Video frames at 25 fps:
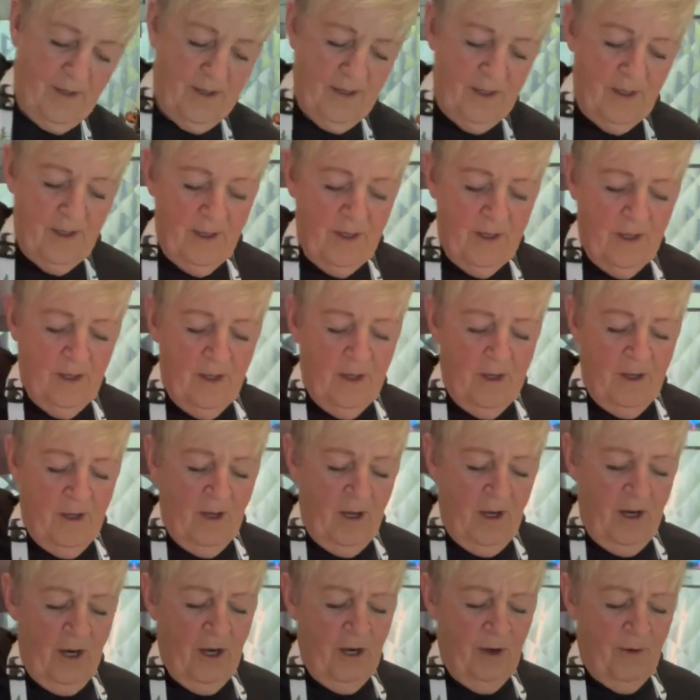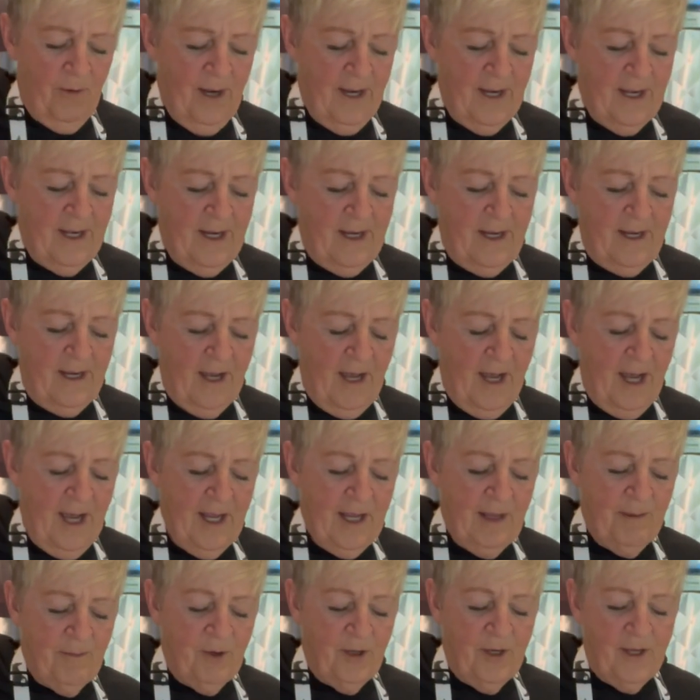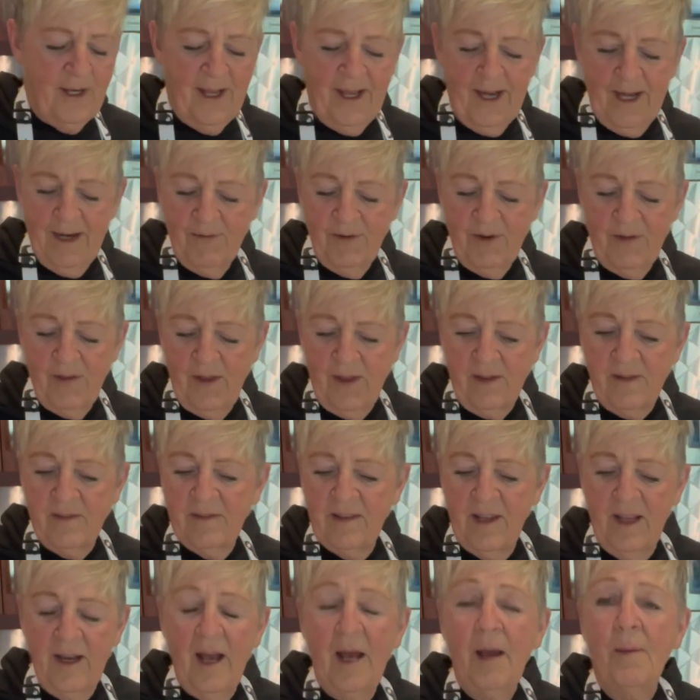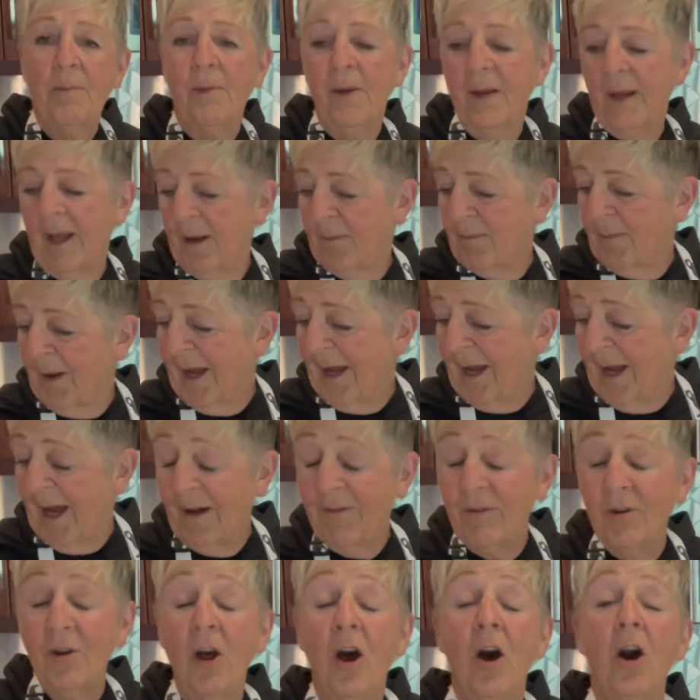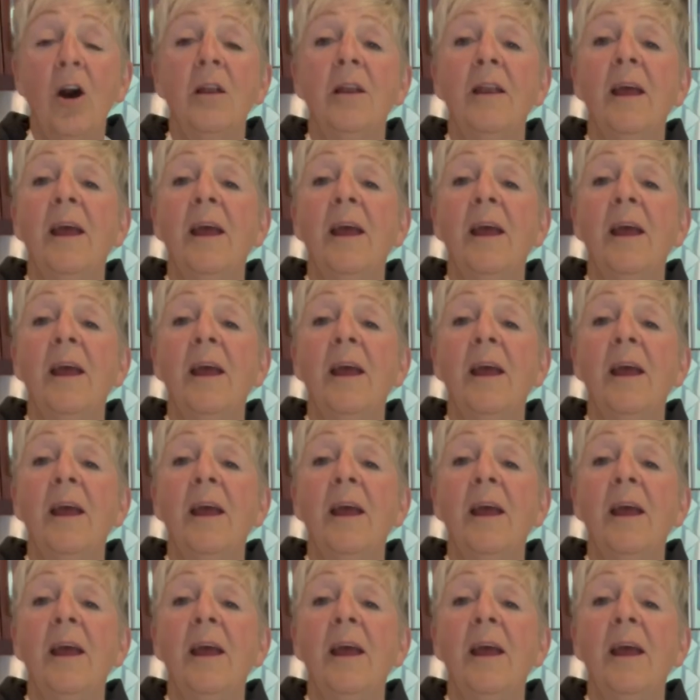Alrighty, I am going to get everything set up and get my oven on,